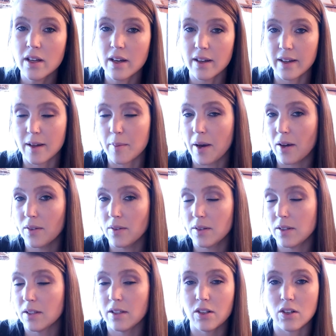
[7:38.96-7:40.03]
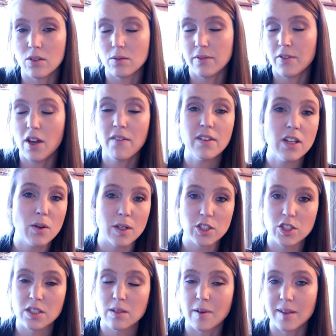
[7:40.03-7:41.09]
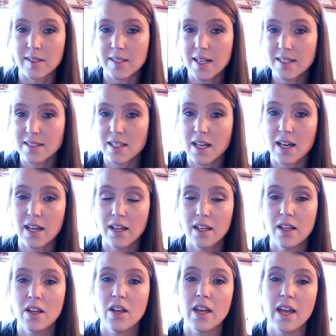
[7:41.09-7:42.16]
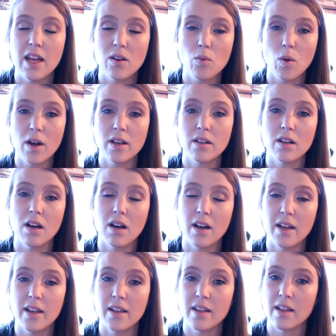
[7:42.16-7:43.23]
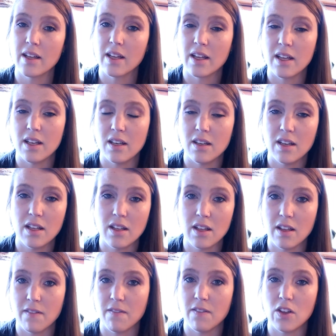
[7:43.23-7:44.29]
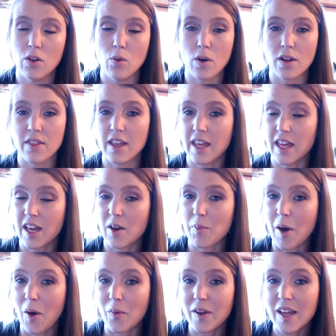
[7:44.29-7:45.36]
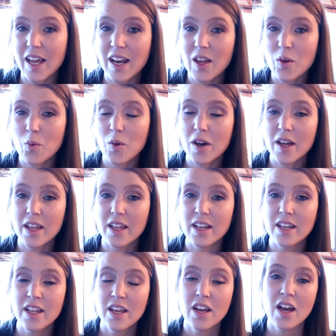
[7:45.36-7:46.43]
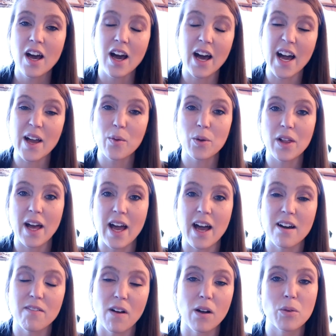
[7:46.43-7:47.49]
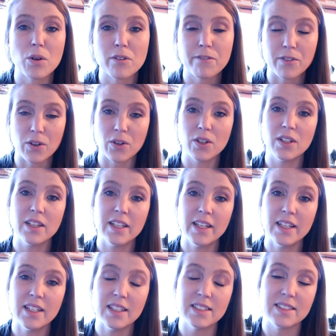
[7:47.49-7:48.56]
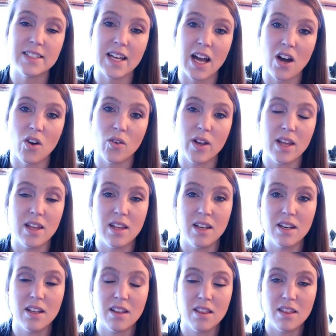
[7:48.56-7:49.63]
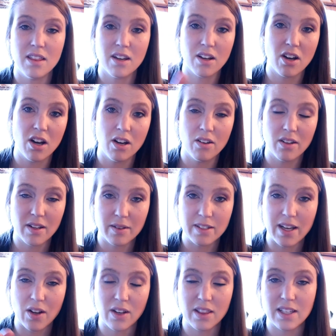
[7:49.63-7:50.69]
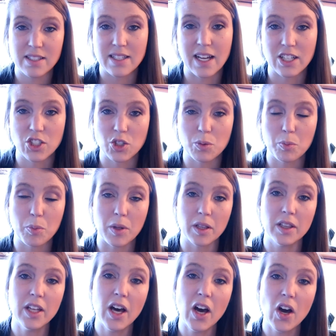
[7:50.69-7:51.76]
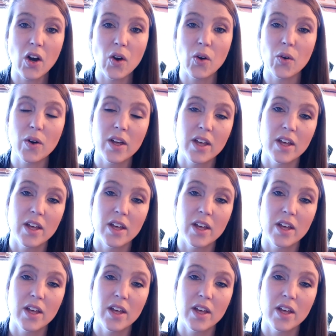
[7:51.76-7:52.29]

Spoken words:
about, you know, if you have any questions about the Tesla and whatnot, and if you are thinking about getting one, I will have our referral link down in the section below.